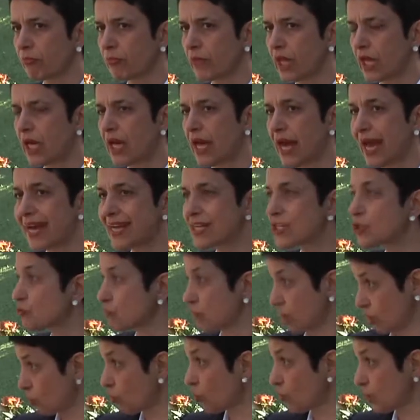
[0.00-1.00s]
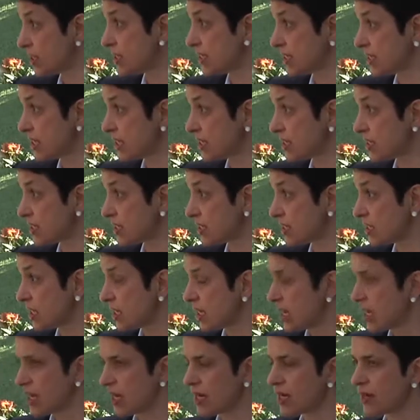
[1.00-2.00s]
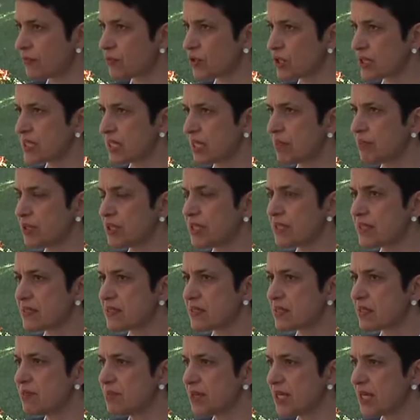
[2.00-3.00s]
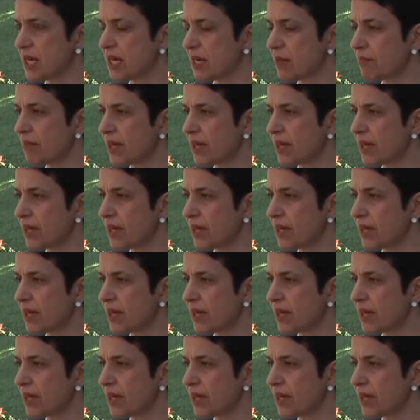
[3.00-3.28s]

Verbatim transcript: uh, extra courses. Uh, for example, in Serbia,